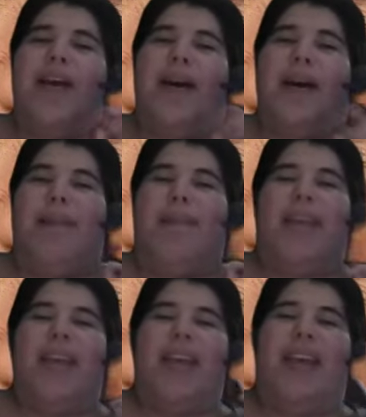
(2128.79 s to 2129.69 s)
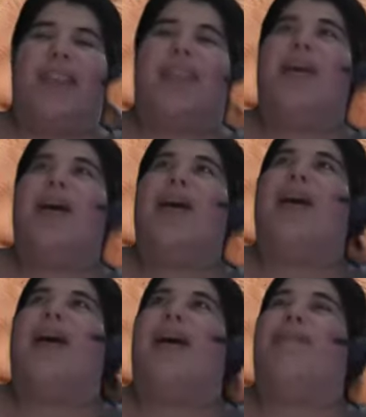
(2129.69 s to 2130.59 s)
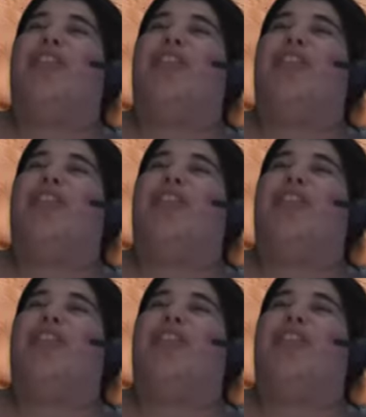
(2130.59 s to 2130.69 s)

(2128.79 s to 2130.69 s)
um, because, um,